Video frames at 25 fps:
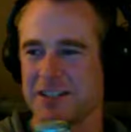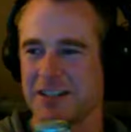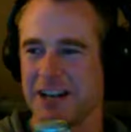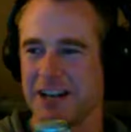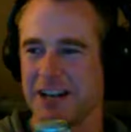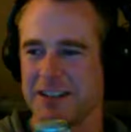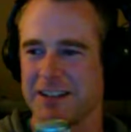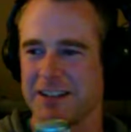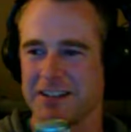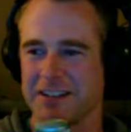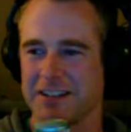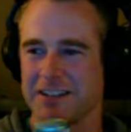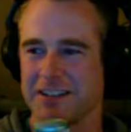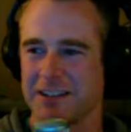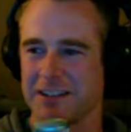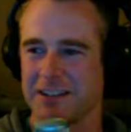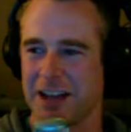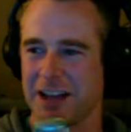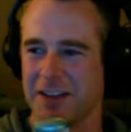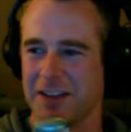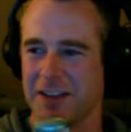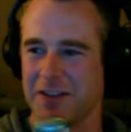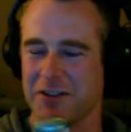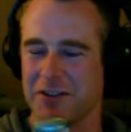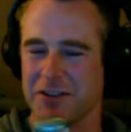S.
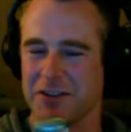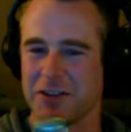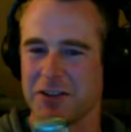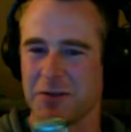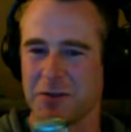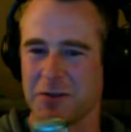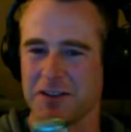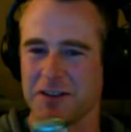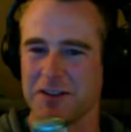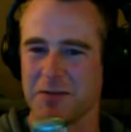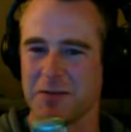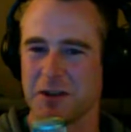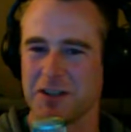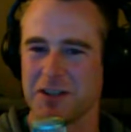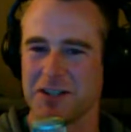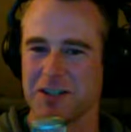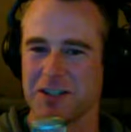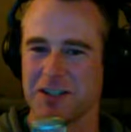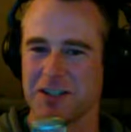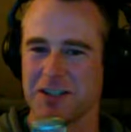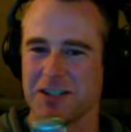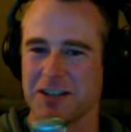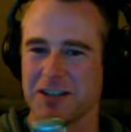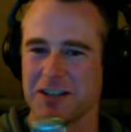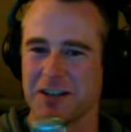And there's no reason why
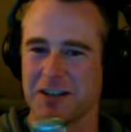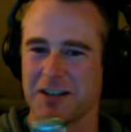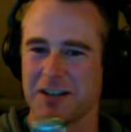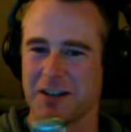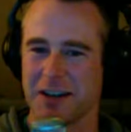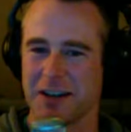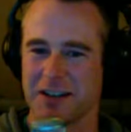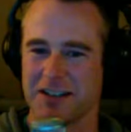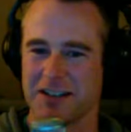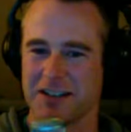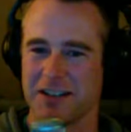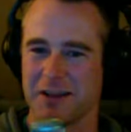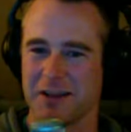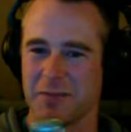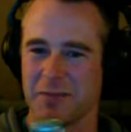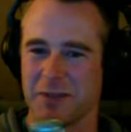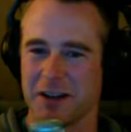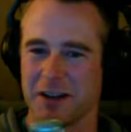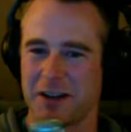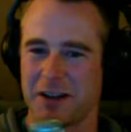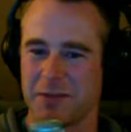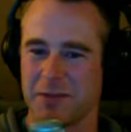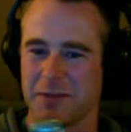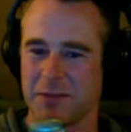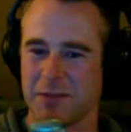she's here except
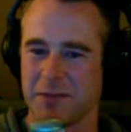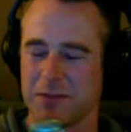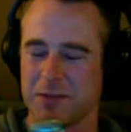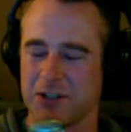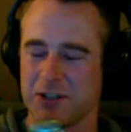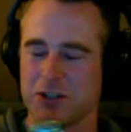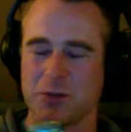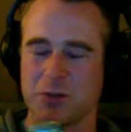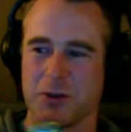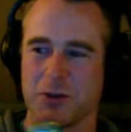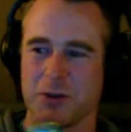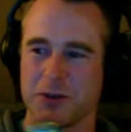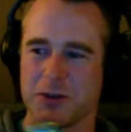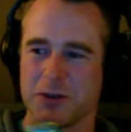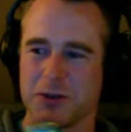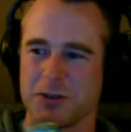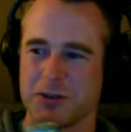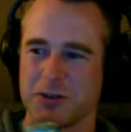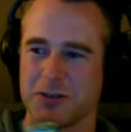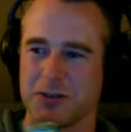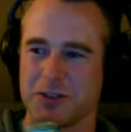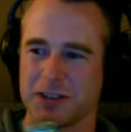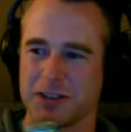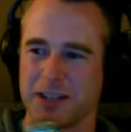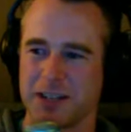that I'm sure
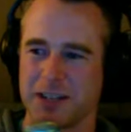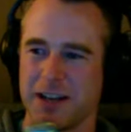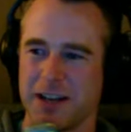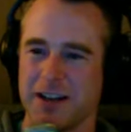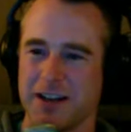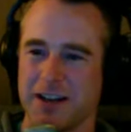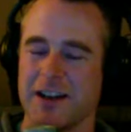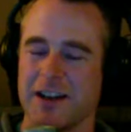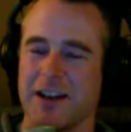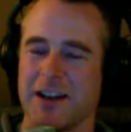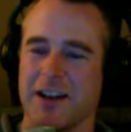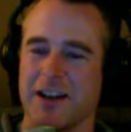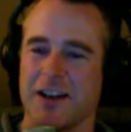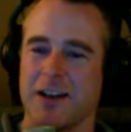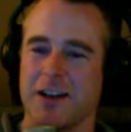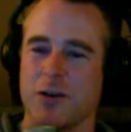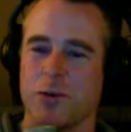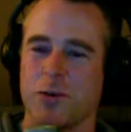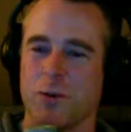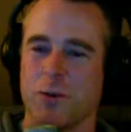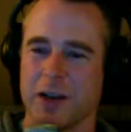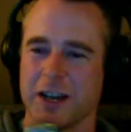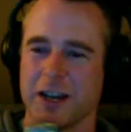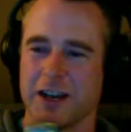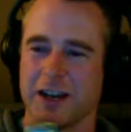producers said,
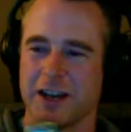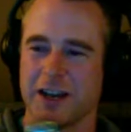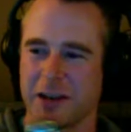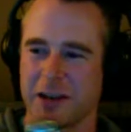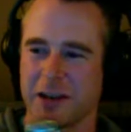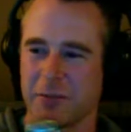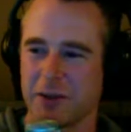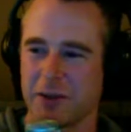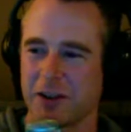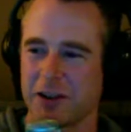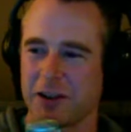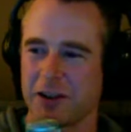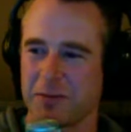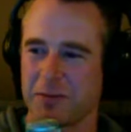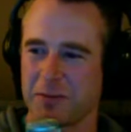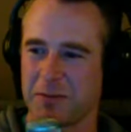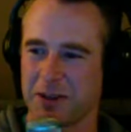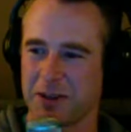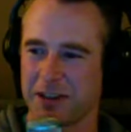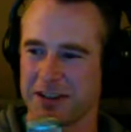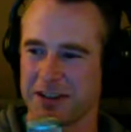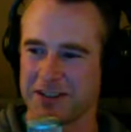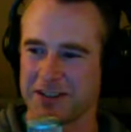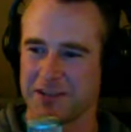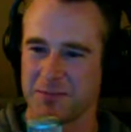we get a couple of the
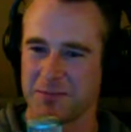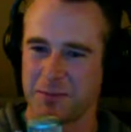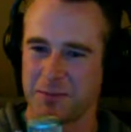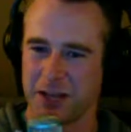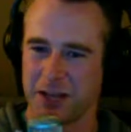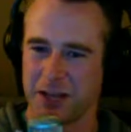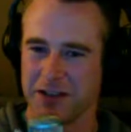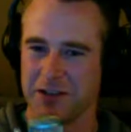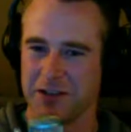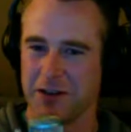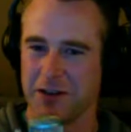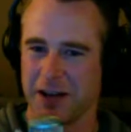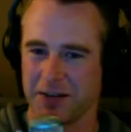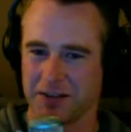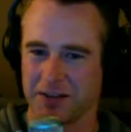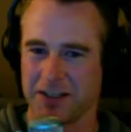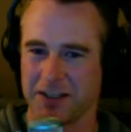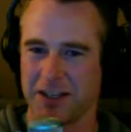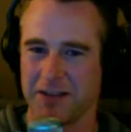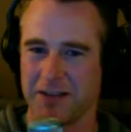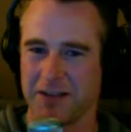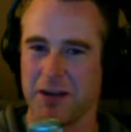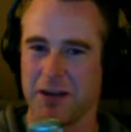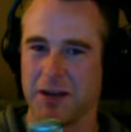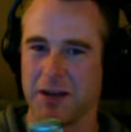picks, Ben, you have to
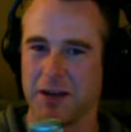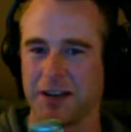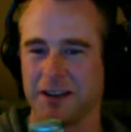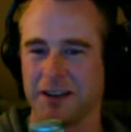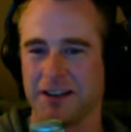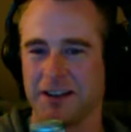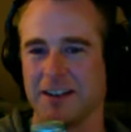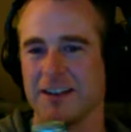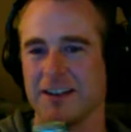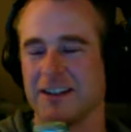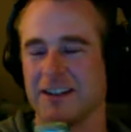keep Mandy.